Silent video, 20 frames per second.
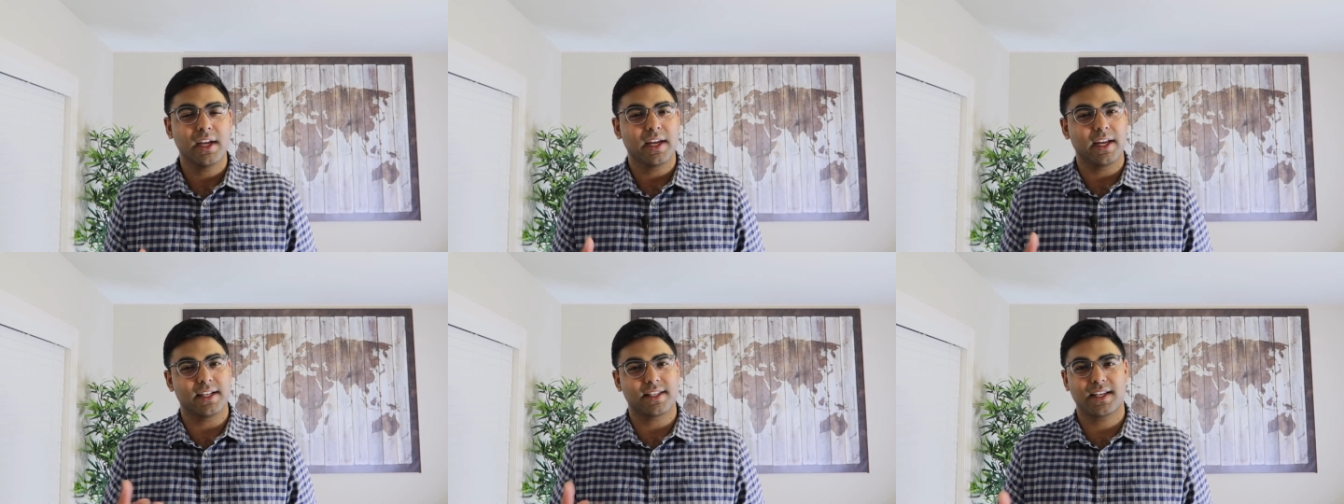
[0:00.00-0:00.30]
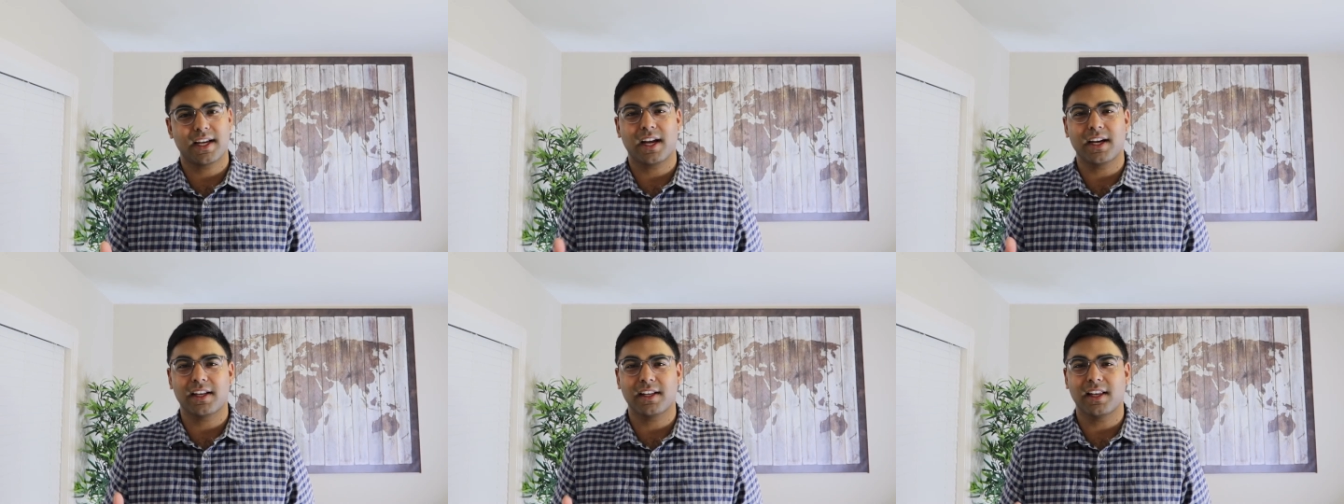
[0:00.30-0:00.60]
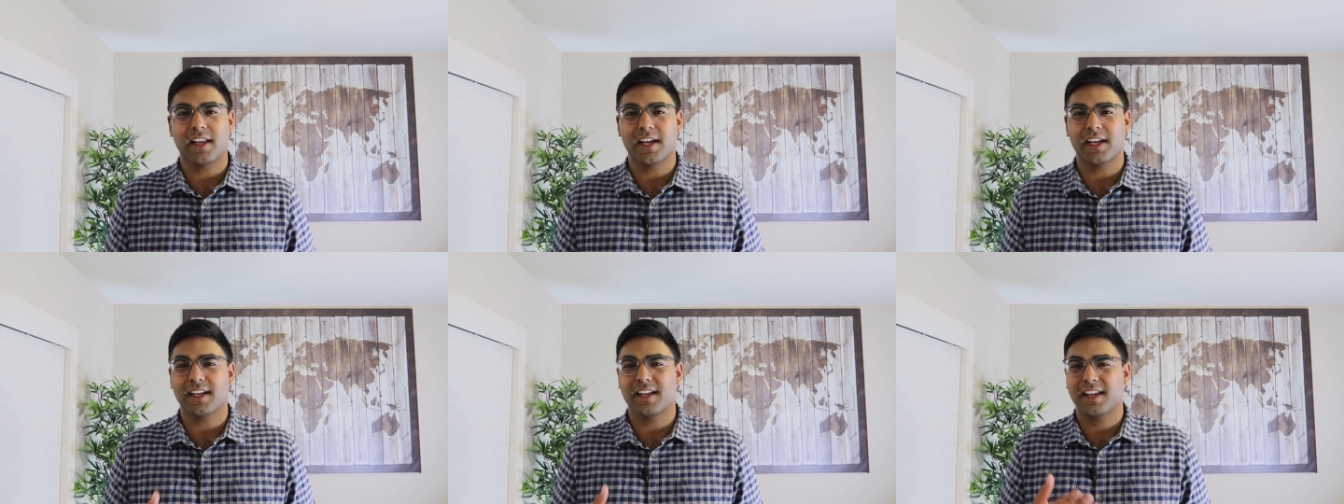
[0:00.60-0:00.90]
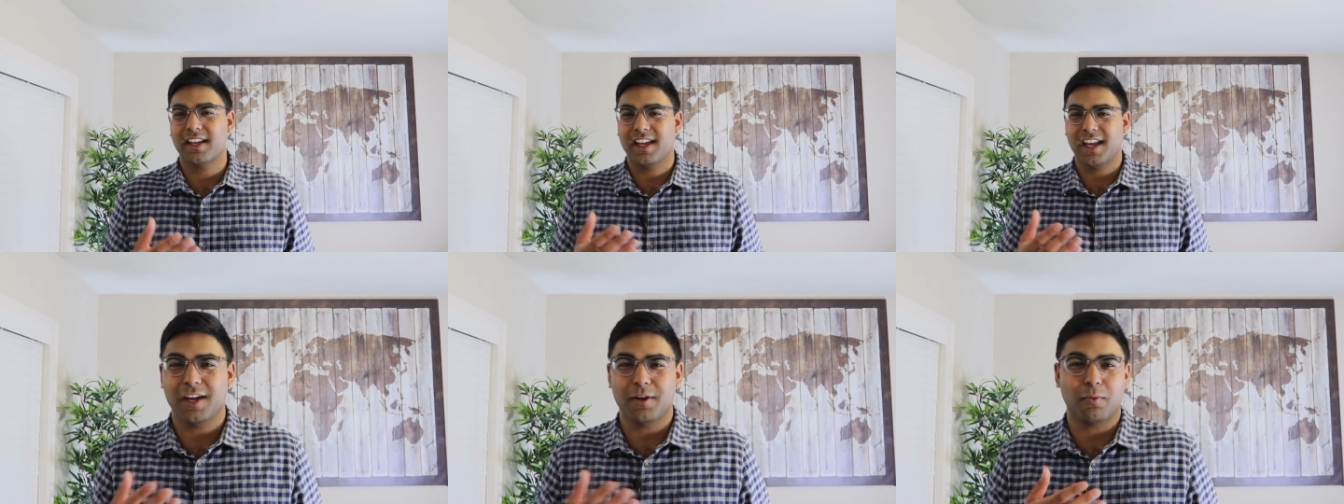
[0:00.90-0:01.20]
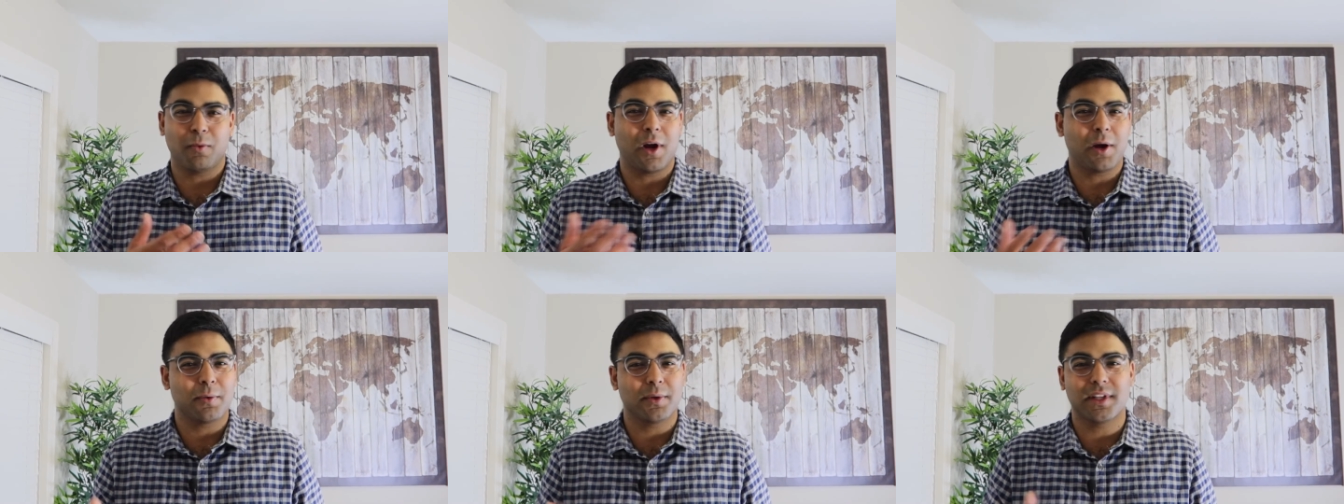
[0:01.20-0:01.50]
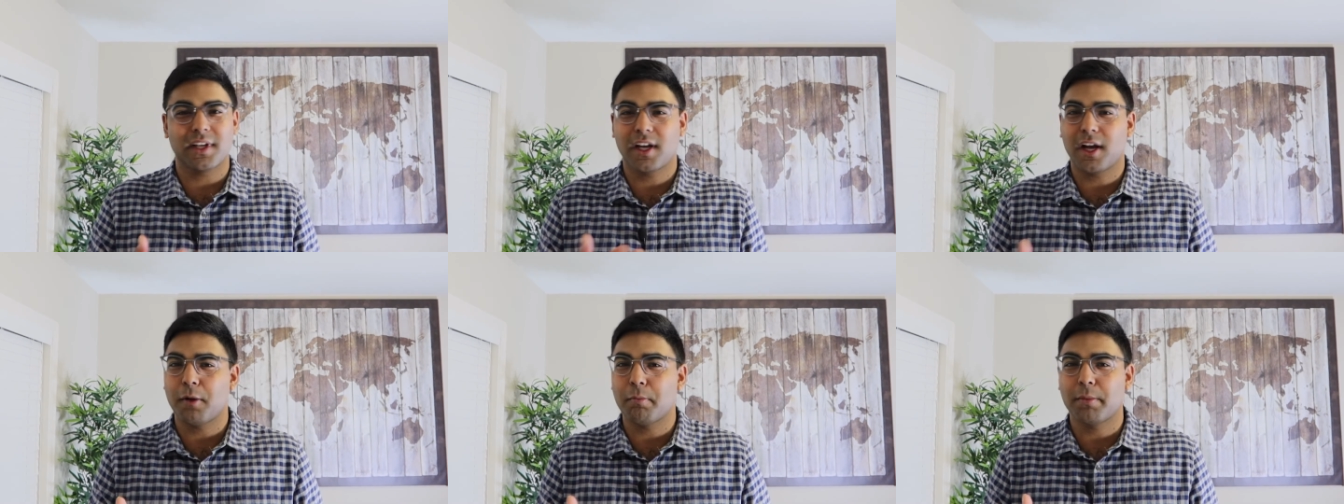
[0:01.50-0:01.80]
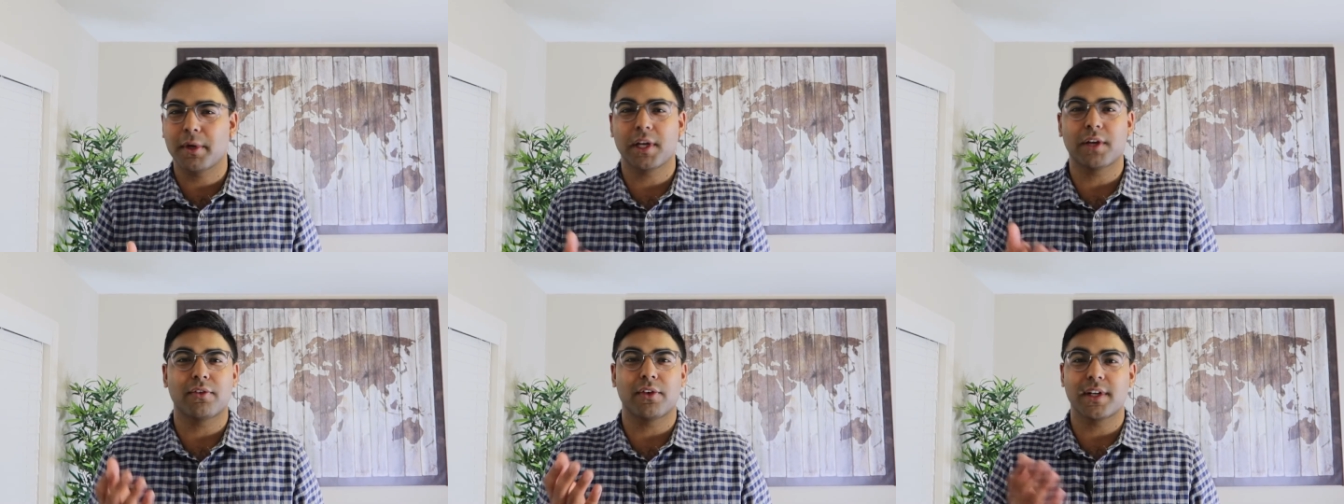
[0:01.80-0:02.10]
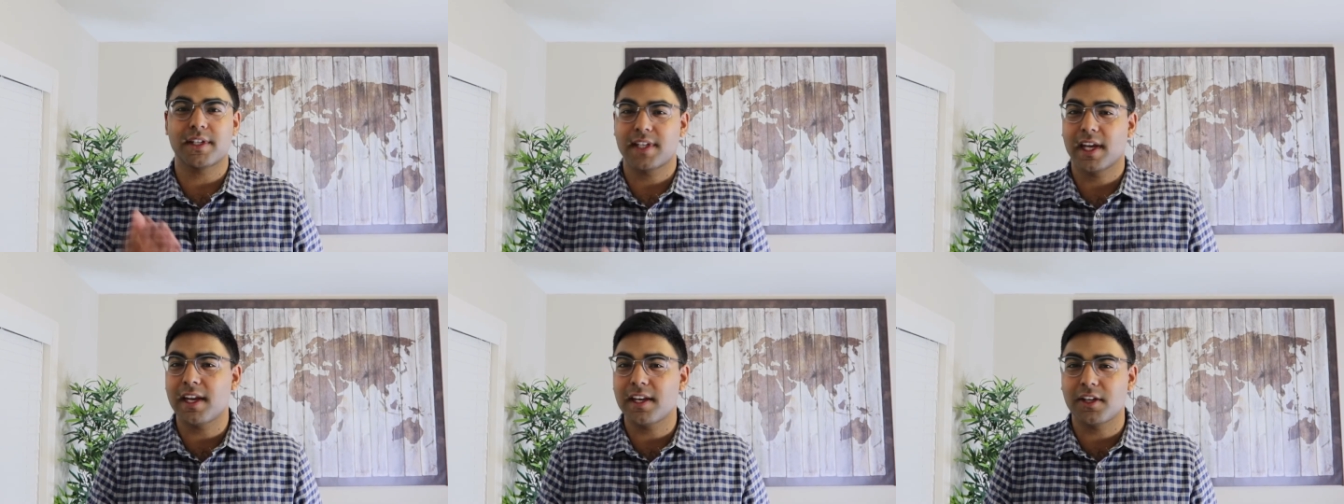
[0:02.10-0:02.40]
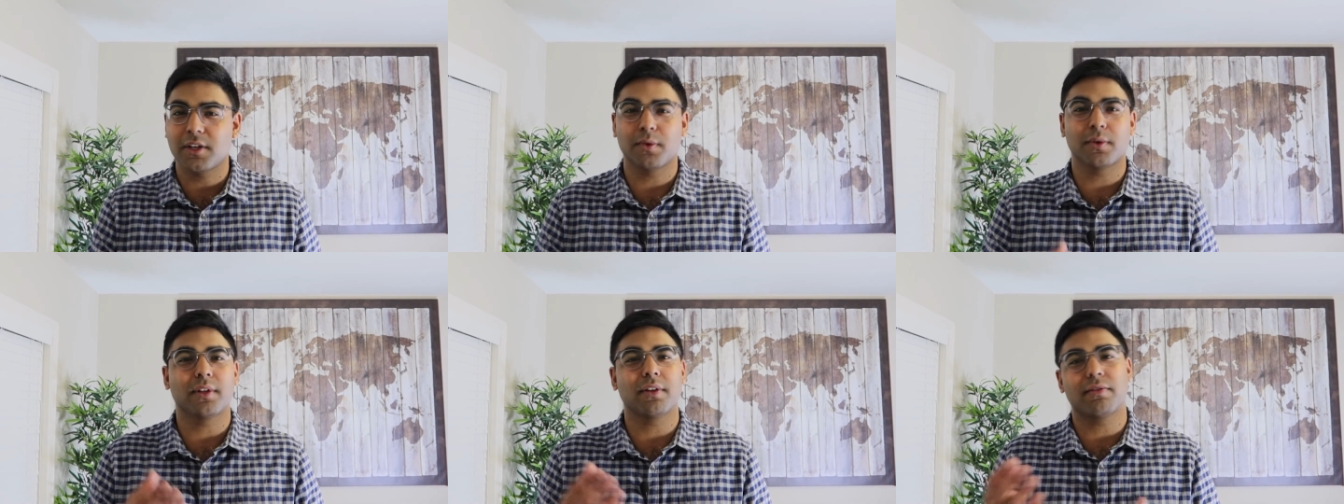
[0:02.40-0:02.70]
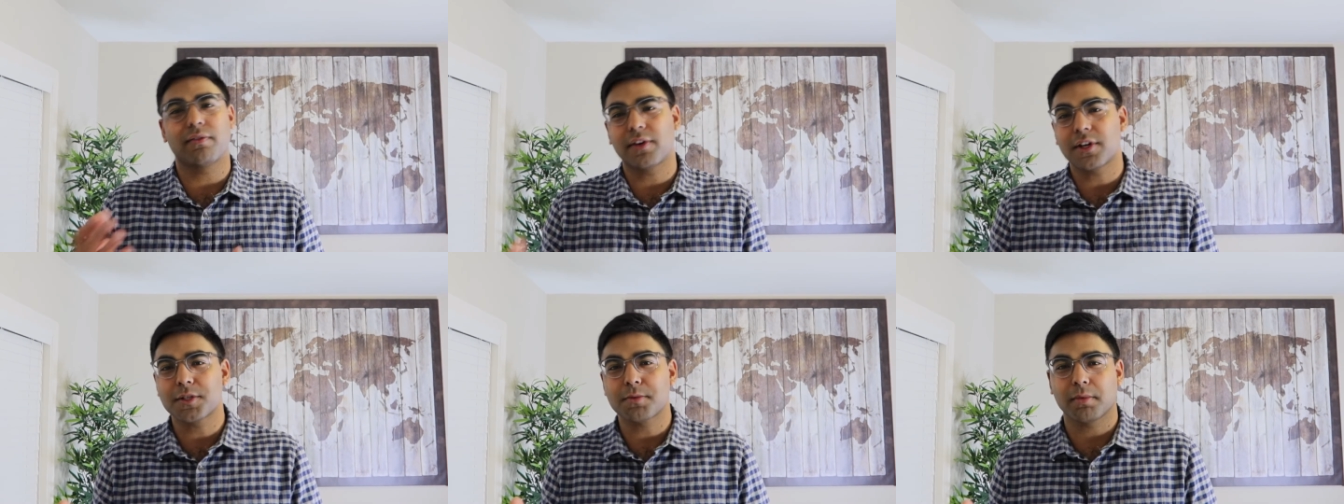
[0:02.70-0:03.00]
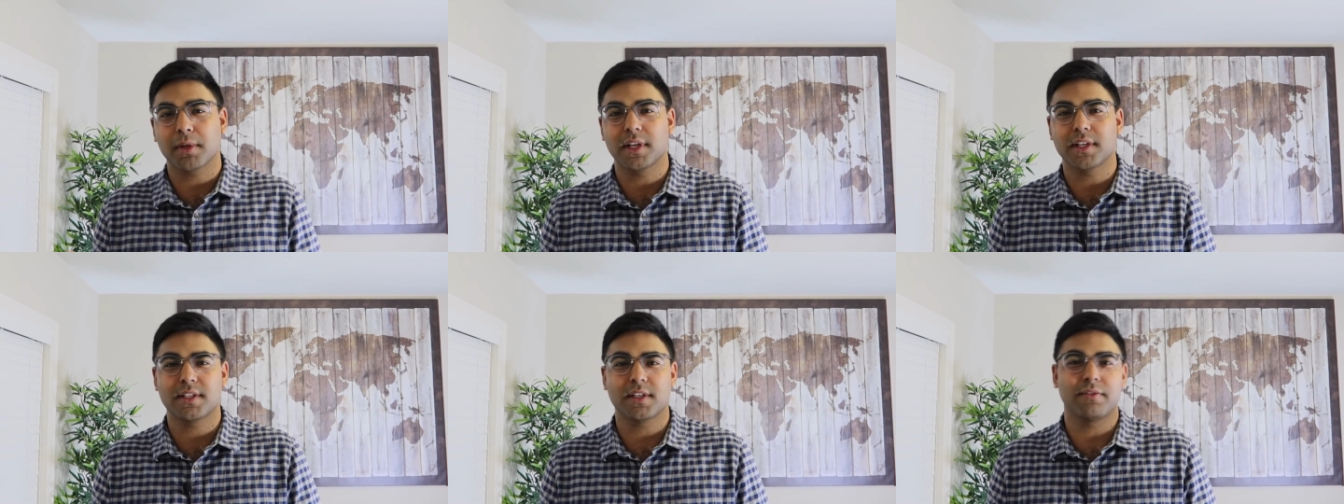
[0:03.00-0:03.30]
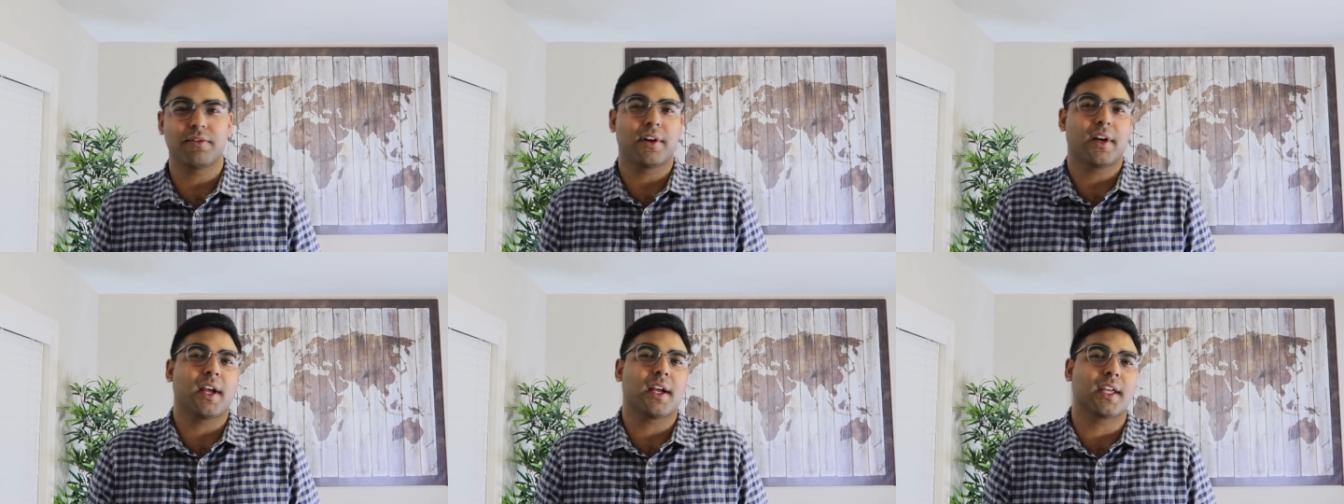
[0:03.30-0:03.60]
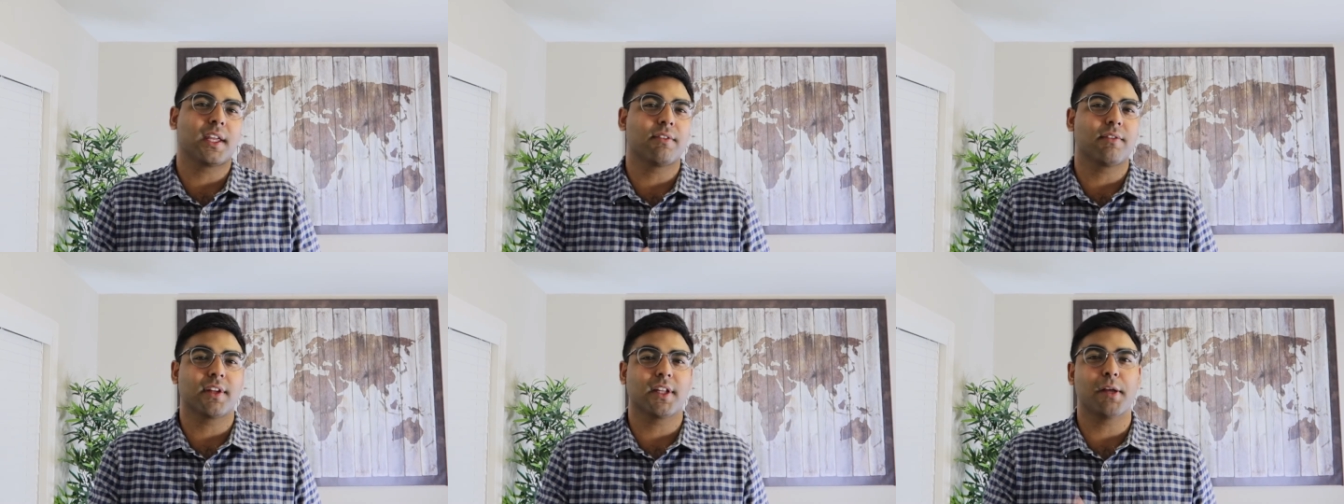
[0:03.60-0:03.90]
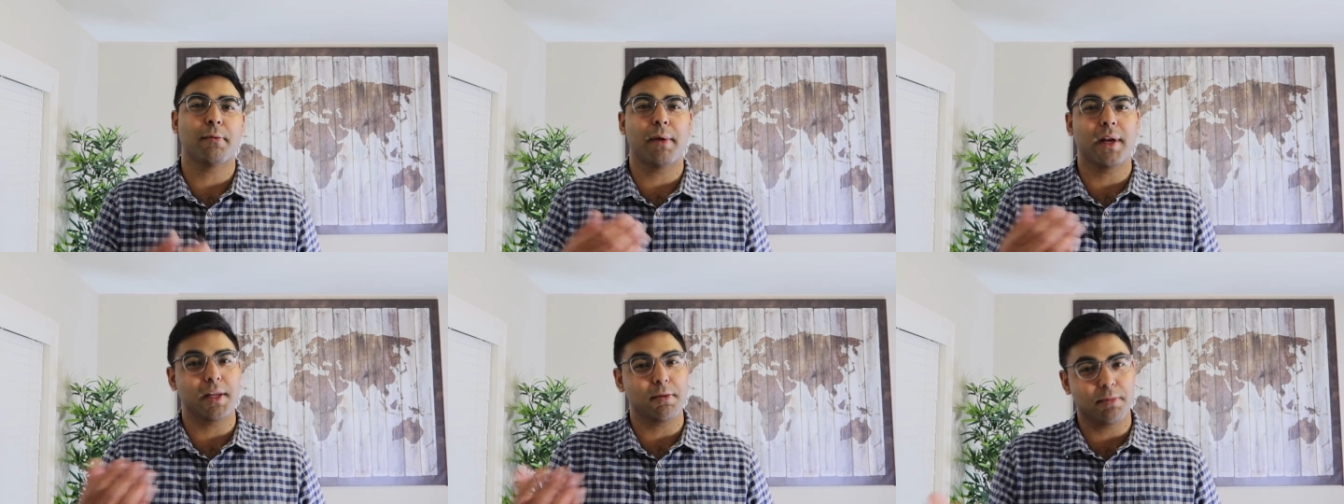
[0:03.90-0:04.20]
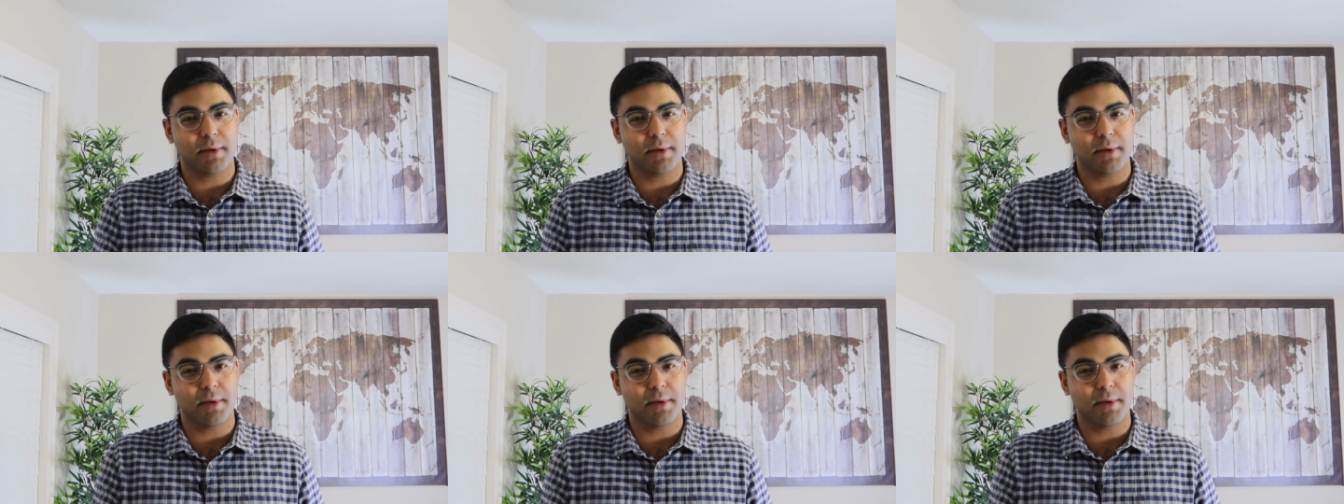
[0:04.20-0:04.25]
it's kind of like, hey, why would the company retain you in the first place if you're not giving them any